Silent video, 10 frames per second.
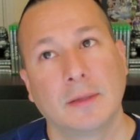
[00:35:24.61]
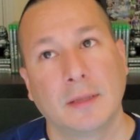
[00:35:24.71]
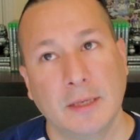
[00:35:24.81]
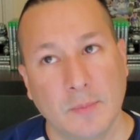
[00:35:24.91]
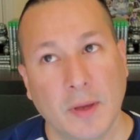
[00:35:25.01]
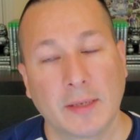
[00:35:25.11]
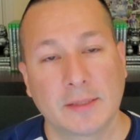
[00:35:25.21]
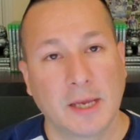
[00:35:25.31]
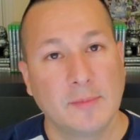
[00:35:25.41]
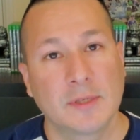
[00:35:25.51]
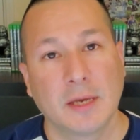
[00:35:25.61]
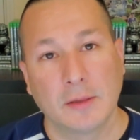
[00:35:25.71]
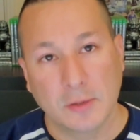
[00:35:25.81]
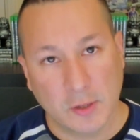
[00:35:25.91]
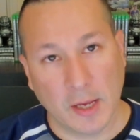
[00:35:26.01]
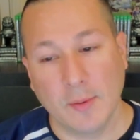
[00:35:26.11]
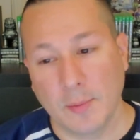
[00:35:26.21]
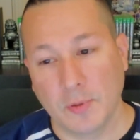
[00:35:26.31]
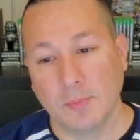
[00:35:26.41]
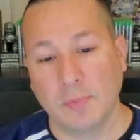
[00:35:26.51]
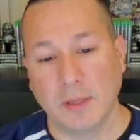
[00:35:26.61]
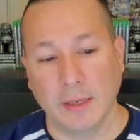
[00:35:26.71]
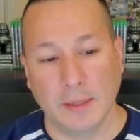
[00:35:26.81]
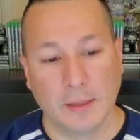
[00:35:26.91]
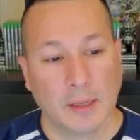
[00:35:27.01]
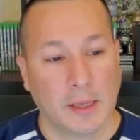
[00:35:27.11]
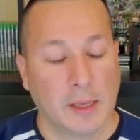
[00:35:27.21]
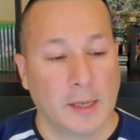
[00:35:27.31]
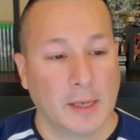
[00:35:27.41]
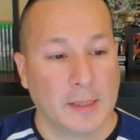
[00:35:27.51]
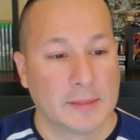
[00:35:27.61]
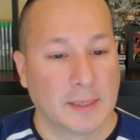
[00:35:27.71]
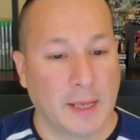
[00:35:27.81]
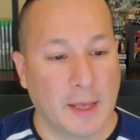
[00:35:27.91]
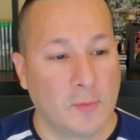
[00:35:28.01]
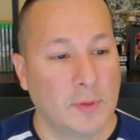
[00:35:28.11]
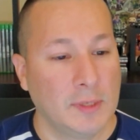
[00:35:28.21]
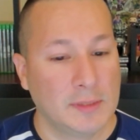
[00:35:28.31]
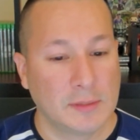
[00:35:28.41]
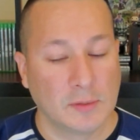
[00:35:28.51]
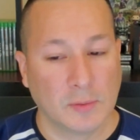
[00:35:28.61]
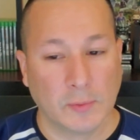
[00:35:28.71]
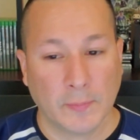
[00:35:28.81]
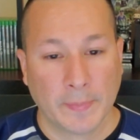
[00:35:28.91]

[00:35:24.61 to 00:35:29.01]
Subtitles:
lead medics came together, came up with a plan, said, hey, we need to,